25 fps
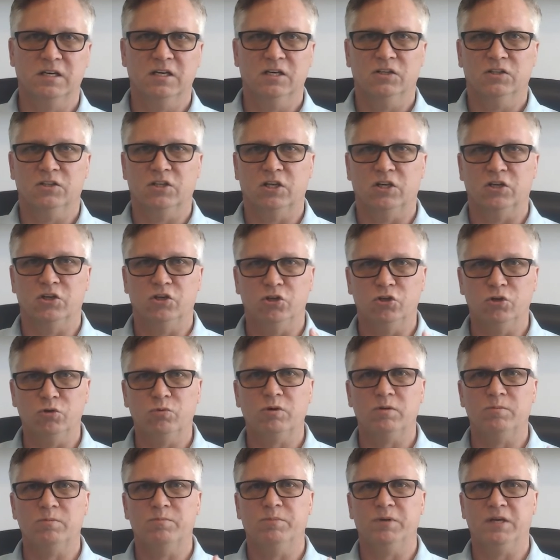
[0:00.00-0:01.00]
then you
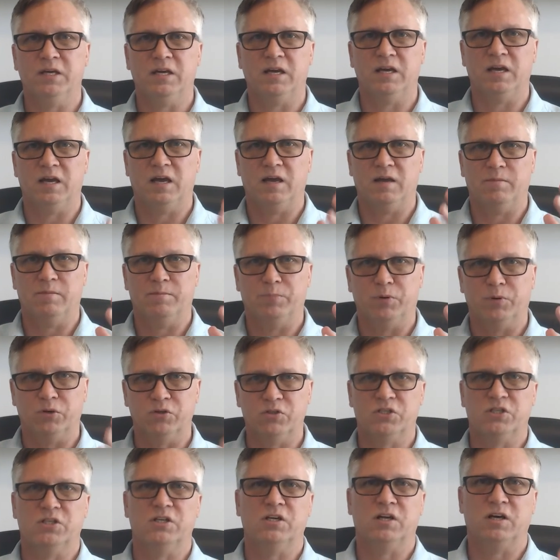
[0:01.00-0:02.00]
would be a
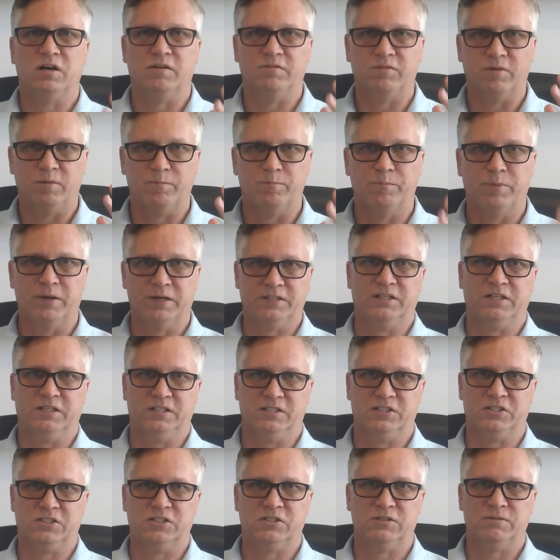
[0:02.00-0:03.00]
person of
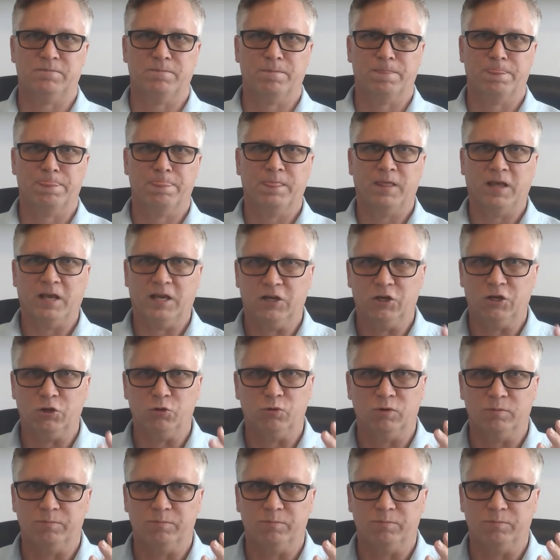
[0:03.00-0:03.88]
abundance and you would